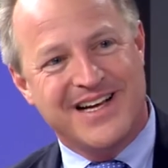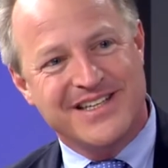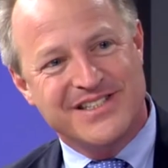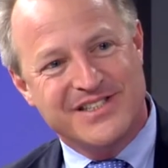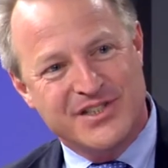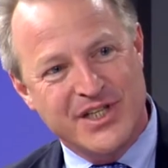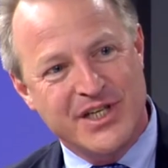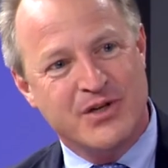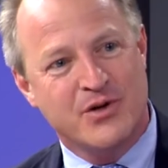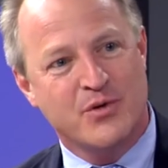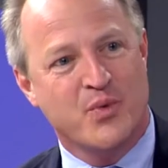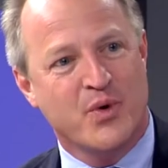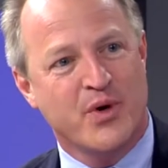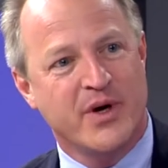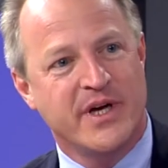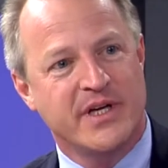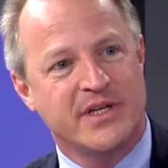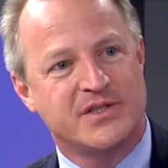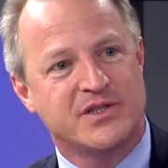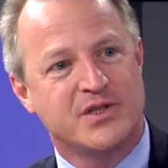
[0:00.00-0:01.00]
A dental
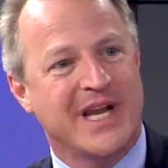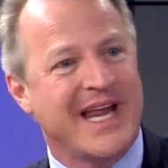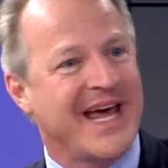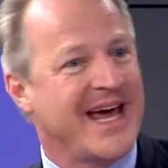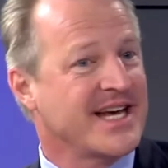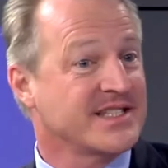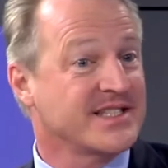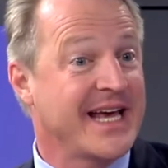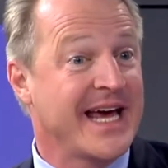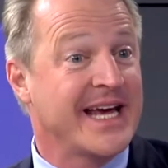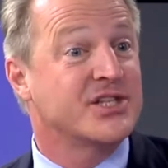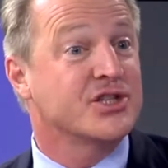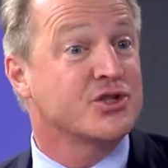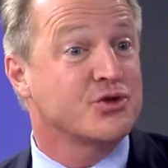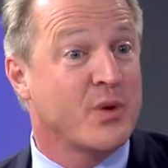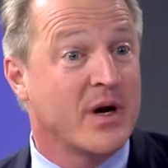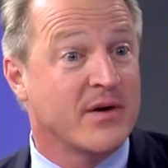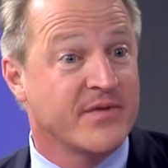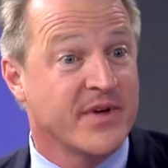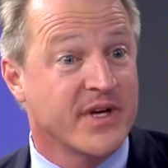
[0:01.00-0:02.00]
bridge lasts eight
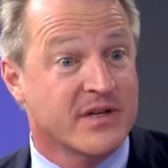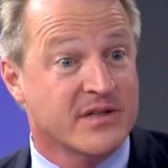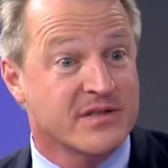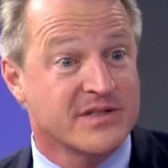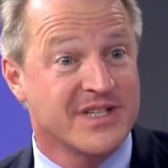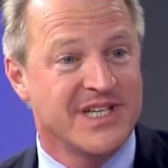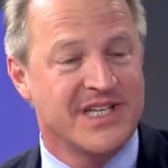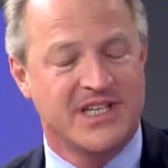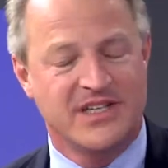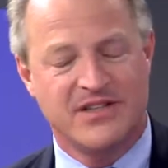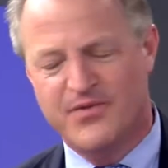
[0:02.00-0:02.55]
to twelve years.